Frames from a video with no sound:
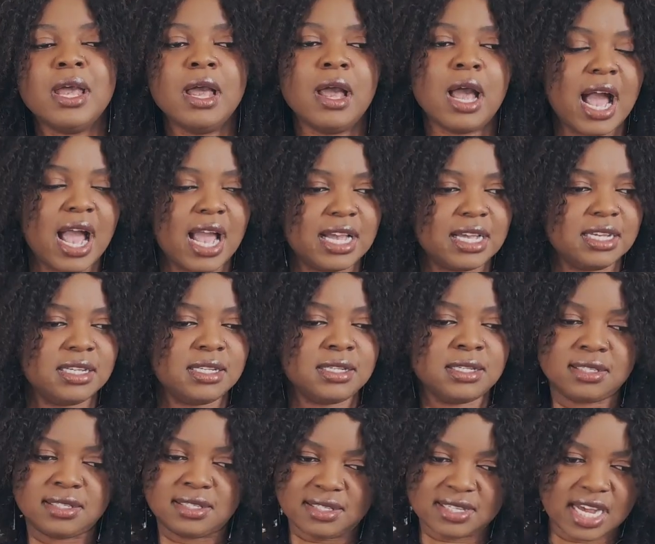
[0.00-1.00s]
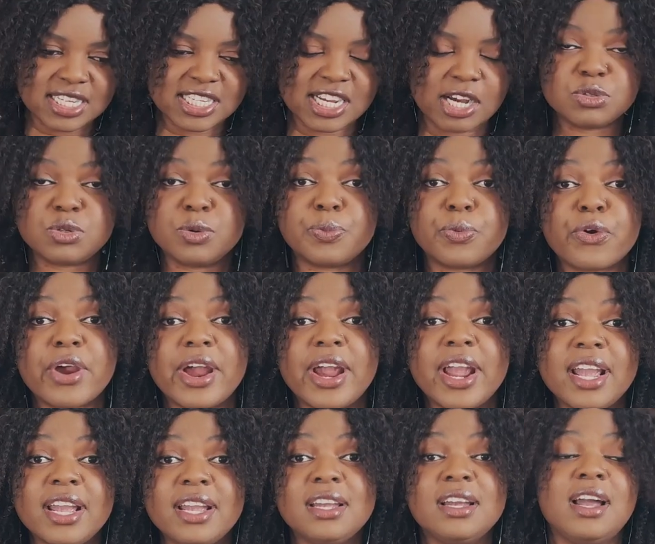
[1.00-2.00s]
I sat down to
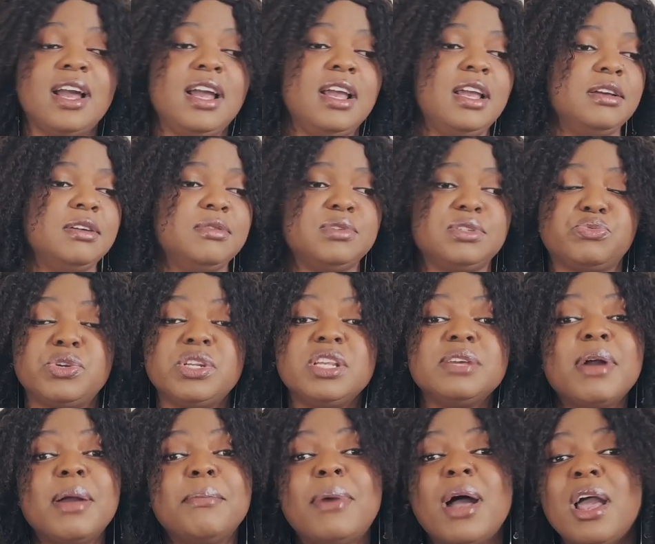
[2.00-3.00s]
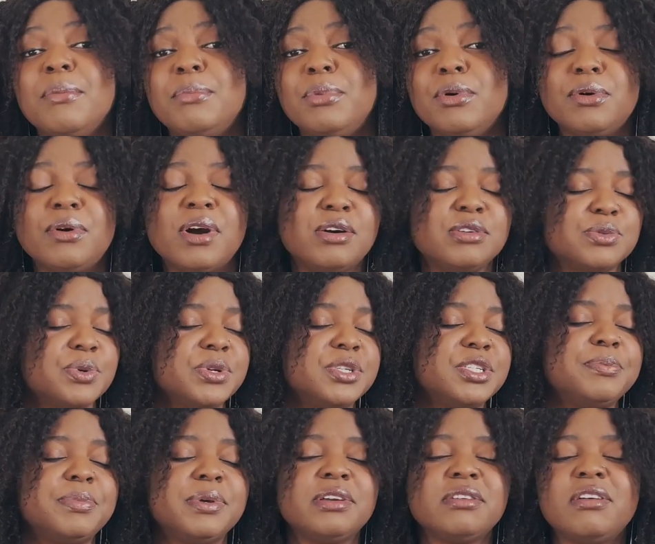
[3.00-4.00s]
pray. I was reading my Bible. I was
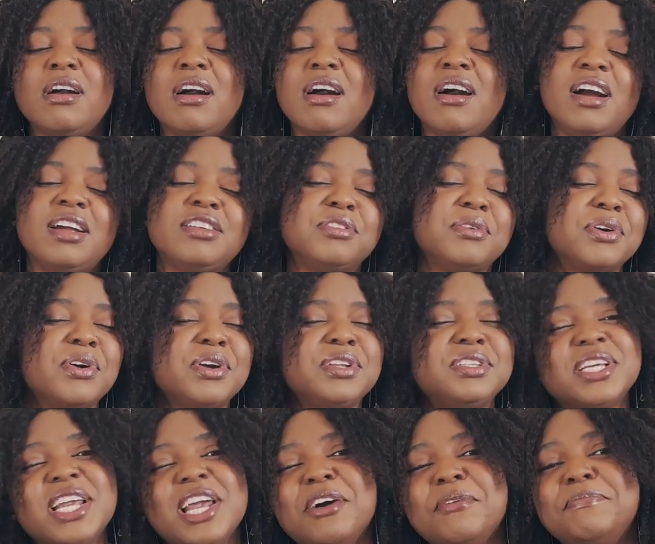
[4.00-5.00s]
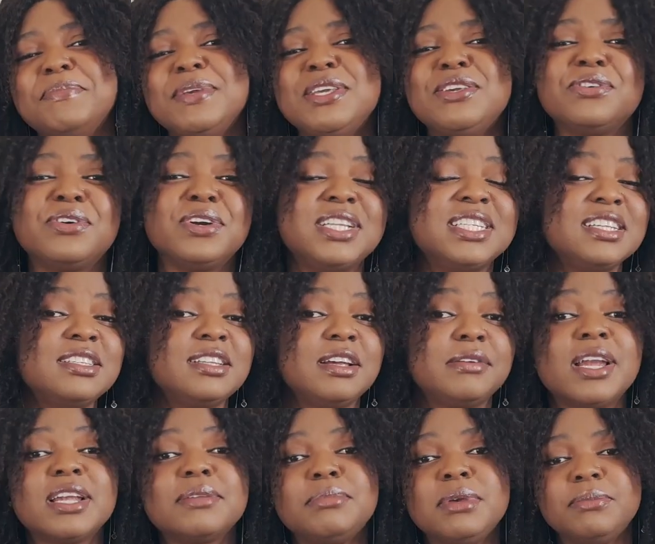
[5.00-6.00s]
worshiping God. You're going to help me. You're going to
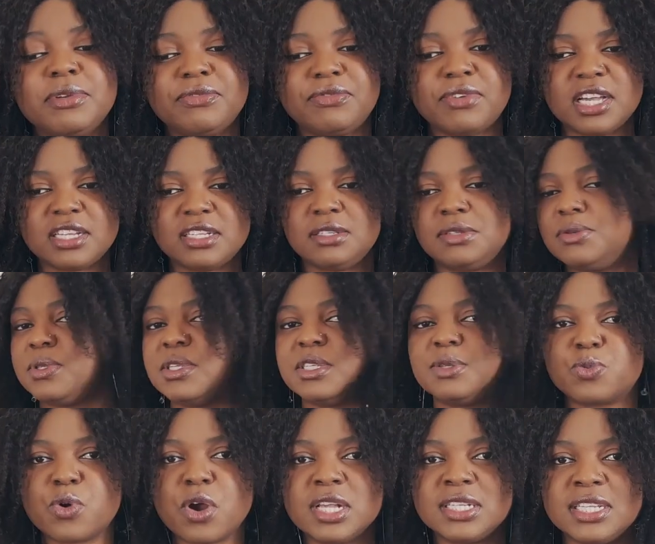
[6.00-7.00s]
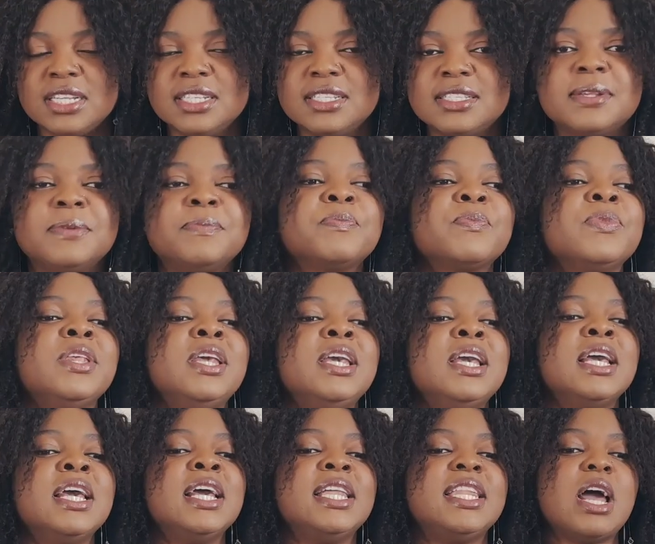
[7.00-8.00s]
direct me before I do this process.
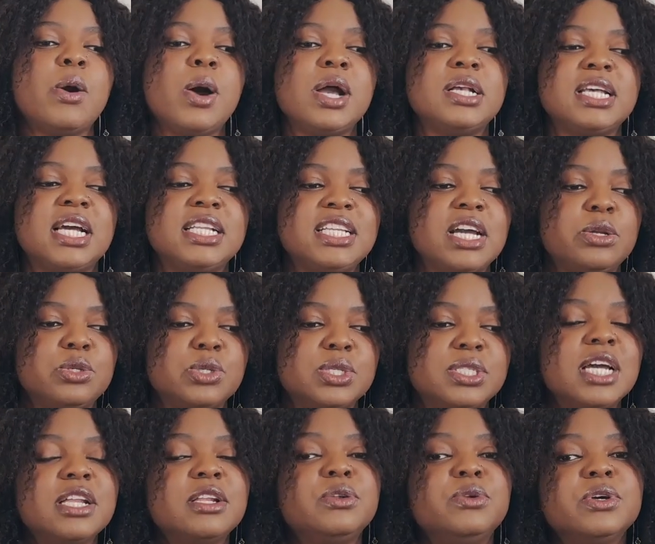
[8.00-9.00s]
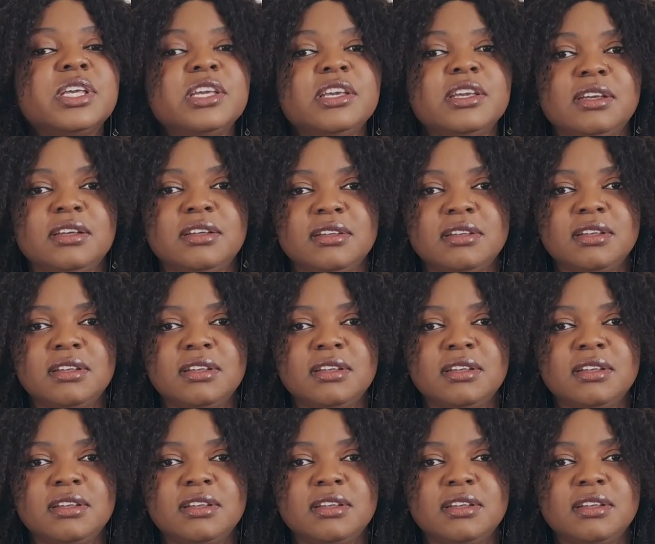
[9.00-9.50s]
Now I sat down to start looking.